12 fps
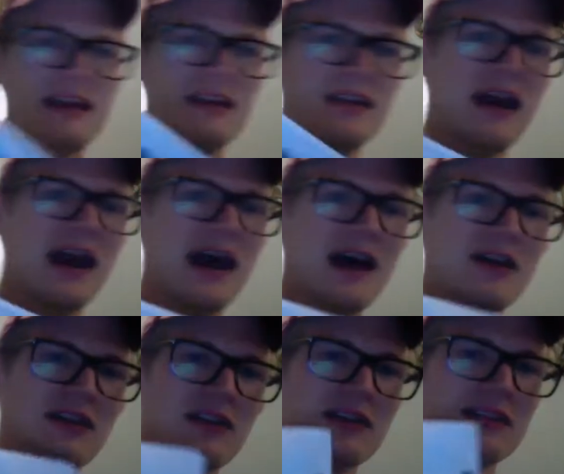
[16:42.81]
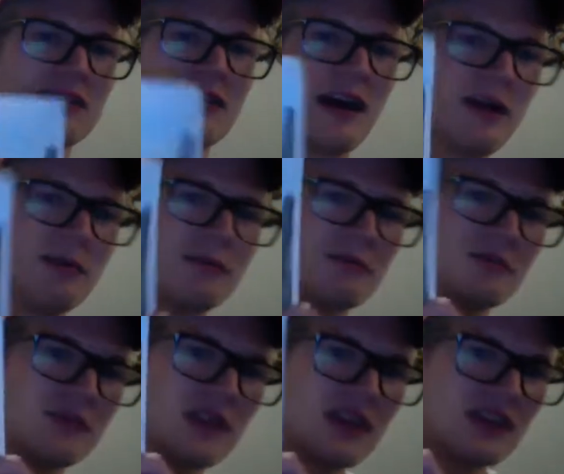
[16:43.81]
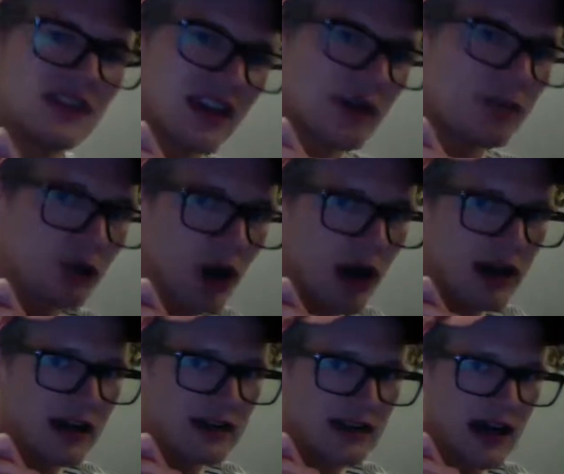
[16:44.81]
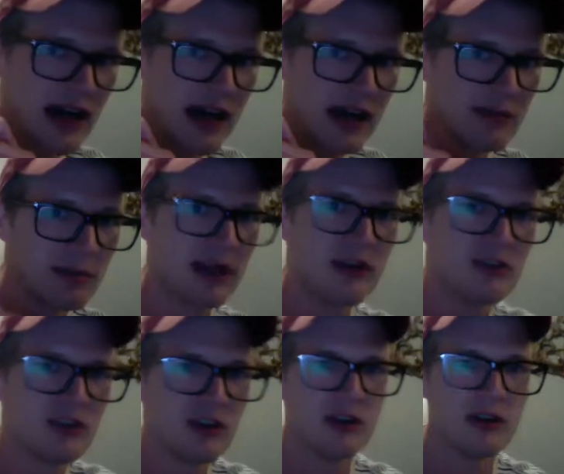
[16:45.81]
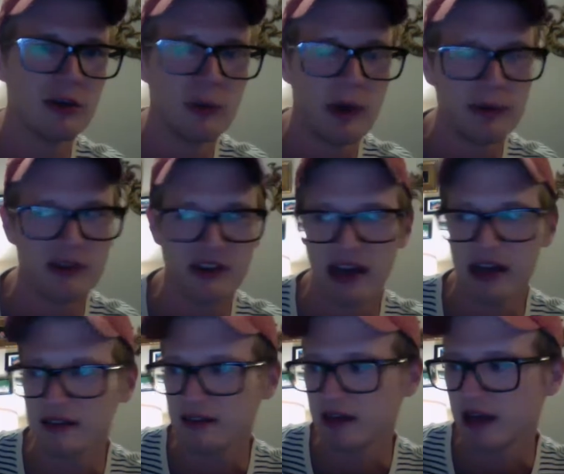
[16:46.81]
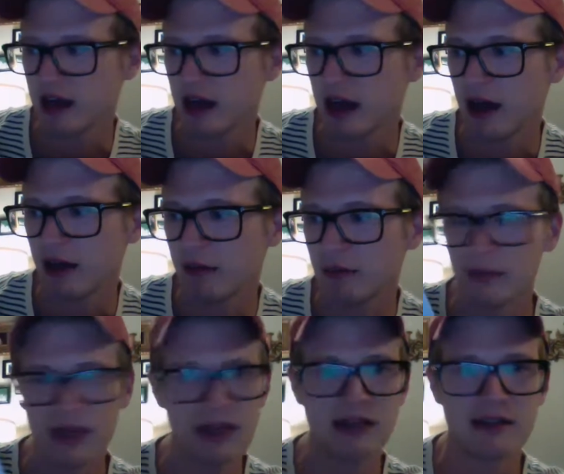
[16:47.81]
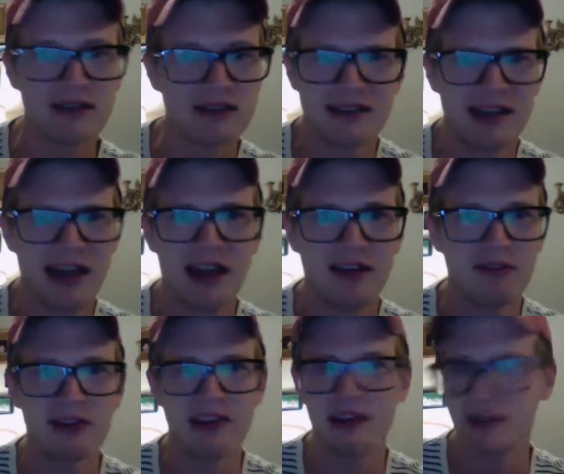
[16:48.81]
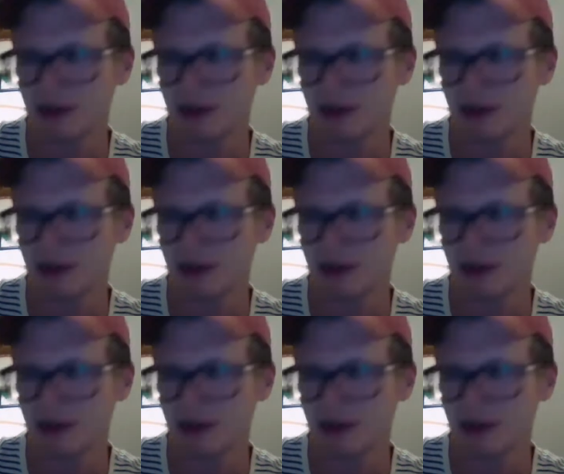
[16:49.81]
had this, it's like a product guide, but I'll show you the website. And it's everything